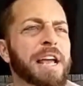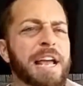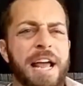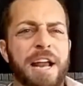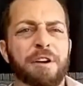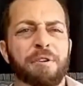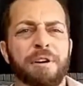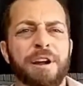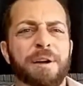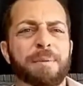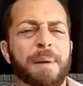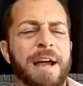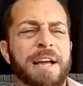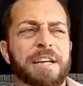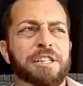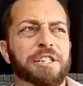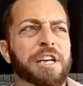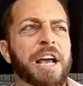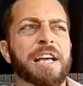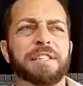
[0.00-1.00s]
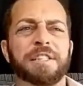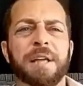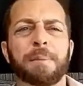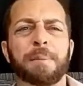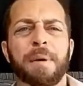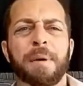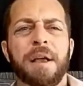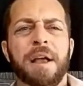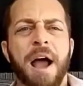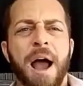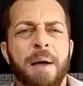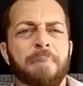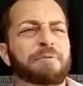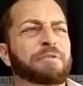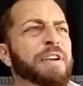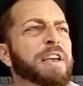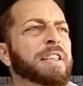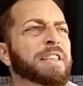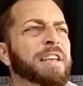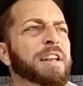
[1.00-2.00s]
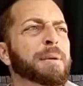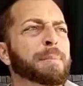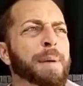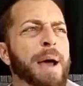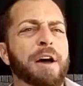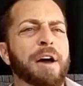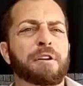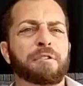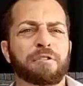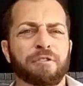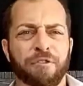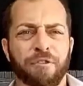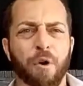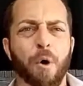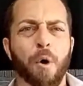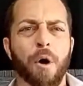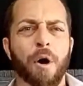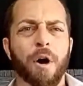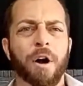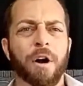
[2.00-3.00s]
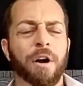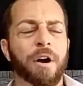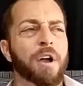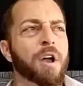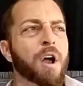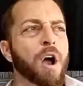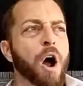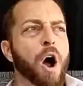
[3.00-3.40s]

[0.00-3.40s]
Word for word: entering my chest, I'm feeling about a 4.